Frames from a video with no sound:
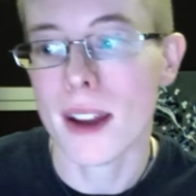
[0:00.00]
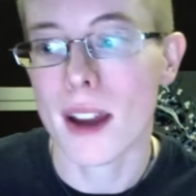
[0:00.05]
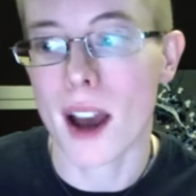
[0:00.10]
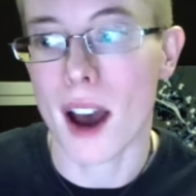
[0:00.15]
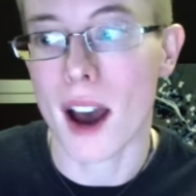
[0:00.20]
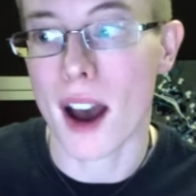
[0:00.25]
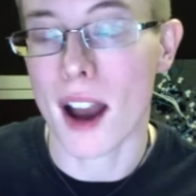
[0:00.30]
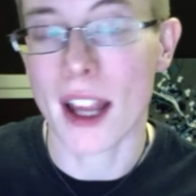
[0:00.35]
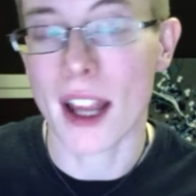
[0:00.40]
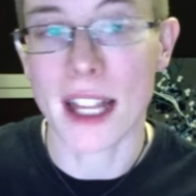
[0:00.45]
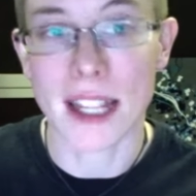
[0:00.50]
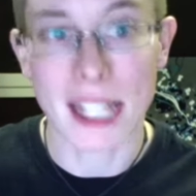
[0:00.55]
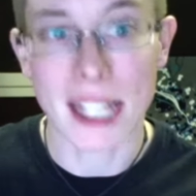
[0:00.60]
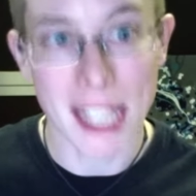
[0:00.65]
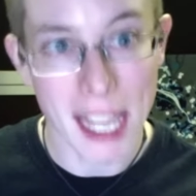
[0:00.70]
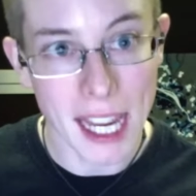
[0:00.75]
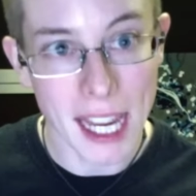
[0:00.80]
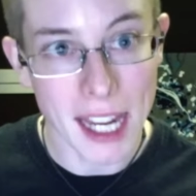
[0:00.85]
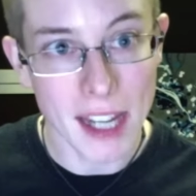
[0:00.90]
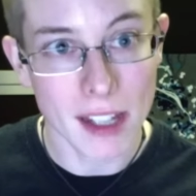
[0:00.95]
Uh, in the
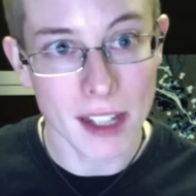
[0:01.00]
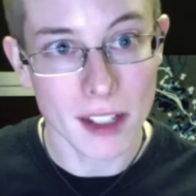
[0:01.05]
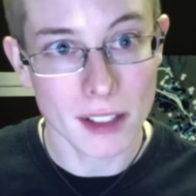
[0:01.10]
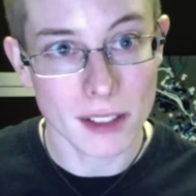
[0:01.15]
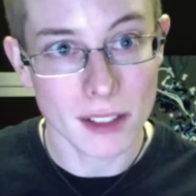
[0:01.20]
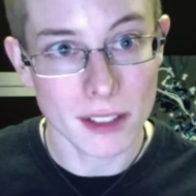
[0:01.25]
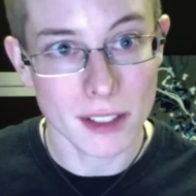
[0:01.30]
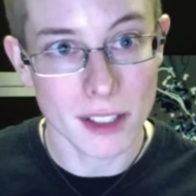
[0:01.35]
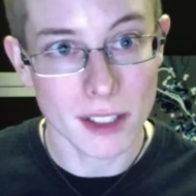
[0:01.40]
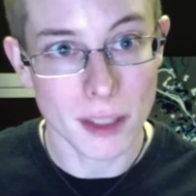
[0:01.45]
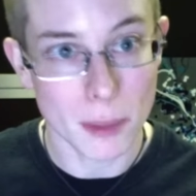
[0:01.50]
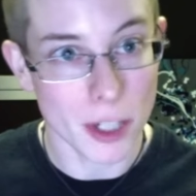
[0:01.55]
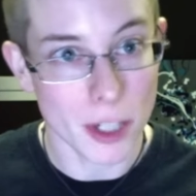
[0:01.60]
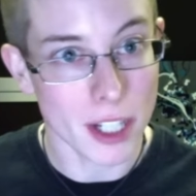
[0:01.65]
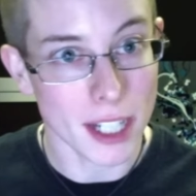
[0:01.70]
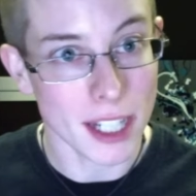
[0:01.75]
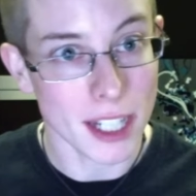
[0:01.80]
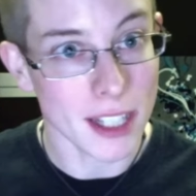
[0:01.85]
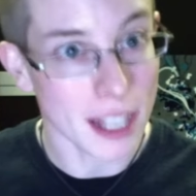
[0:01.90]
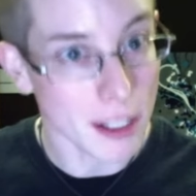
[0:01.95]
gay
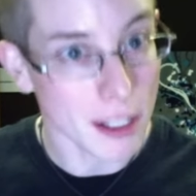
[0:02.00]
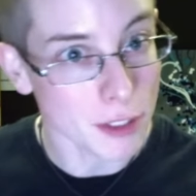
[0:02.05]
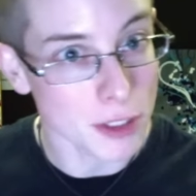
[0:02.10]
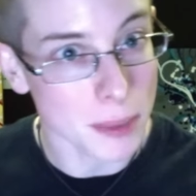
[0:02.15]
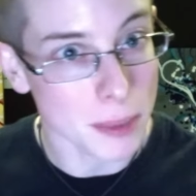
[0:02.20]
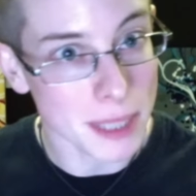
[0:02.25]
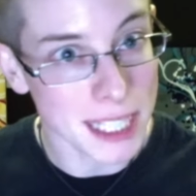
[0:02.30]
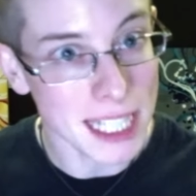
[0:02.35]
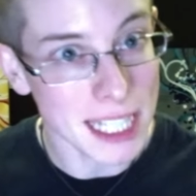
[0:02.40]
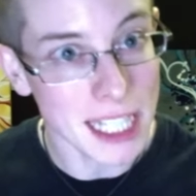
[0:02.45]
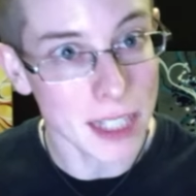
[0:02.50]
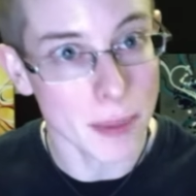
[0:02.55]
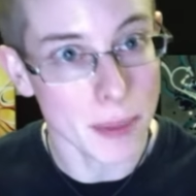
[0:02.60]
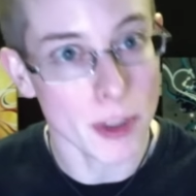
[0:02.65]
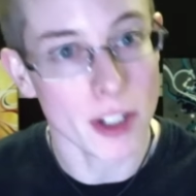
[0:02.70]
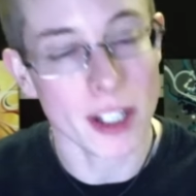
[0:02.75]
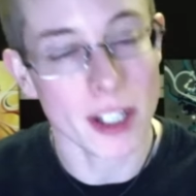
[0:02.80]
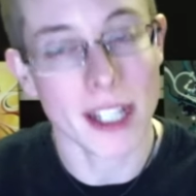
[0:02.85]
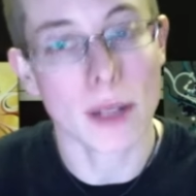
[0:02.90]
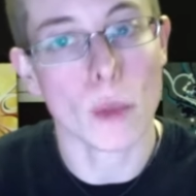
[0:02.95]
community, the LGBT
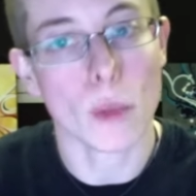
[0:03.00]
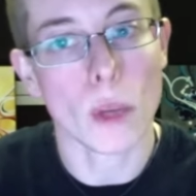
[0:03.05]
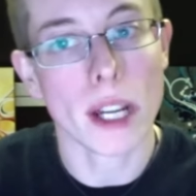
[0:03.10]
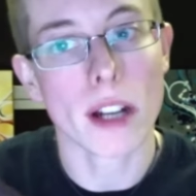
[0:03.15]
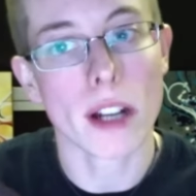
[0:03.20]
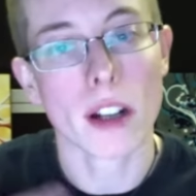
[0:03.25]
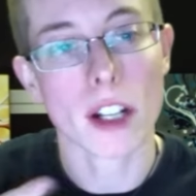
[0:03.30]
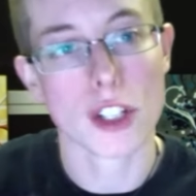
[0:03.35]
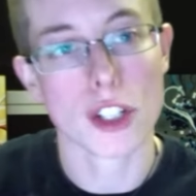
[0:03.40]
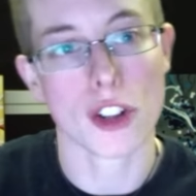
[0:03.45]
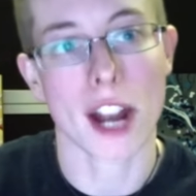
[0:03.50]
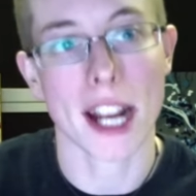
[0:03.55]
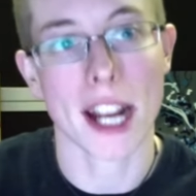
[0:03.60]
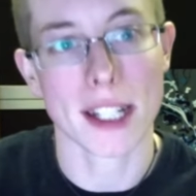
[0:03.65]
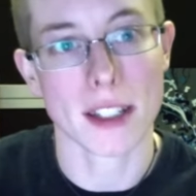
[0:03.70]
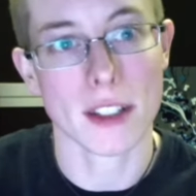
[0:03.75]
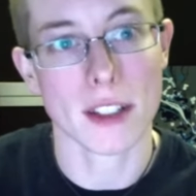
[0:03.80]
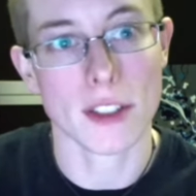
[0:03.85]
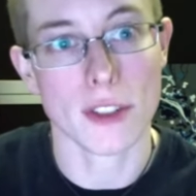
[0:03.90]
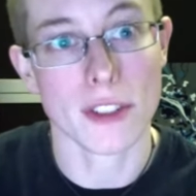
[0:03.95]
community, we are
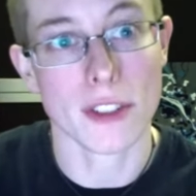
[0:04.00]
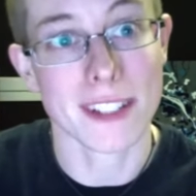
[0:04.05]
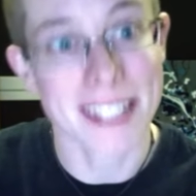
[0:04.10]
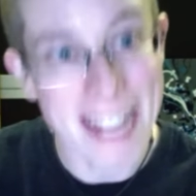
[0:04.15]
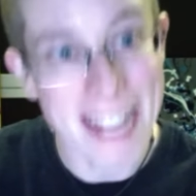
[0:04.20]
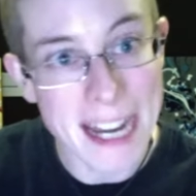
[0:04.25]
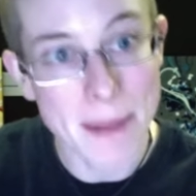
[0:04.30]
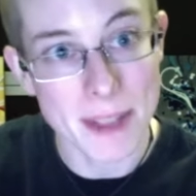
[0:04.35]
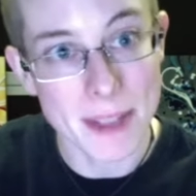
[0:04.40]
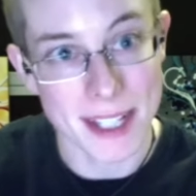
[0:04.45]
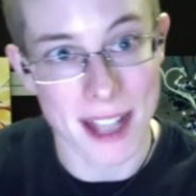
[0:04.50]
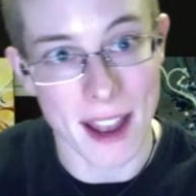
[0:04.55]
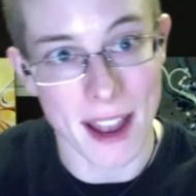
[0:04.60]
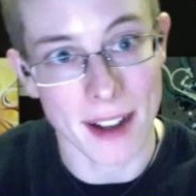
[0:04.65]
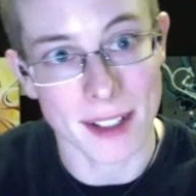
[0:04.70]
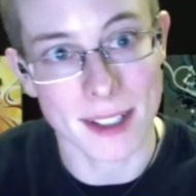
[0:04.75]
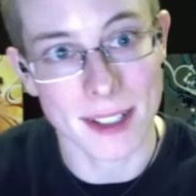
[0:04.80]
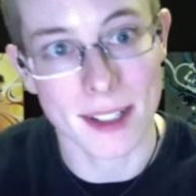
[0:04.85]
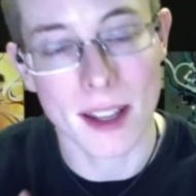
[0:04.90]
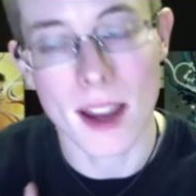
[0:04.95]
attracted to the same
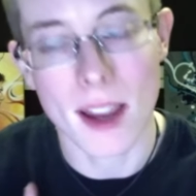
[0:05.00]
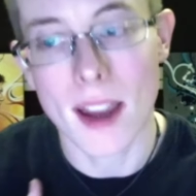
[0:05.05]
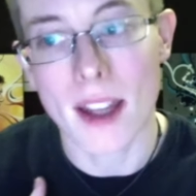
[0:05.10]
sex.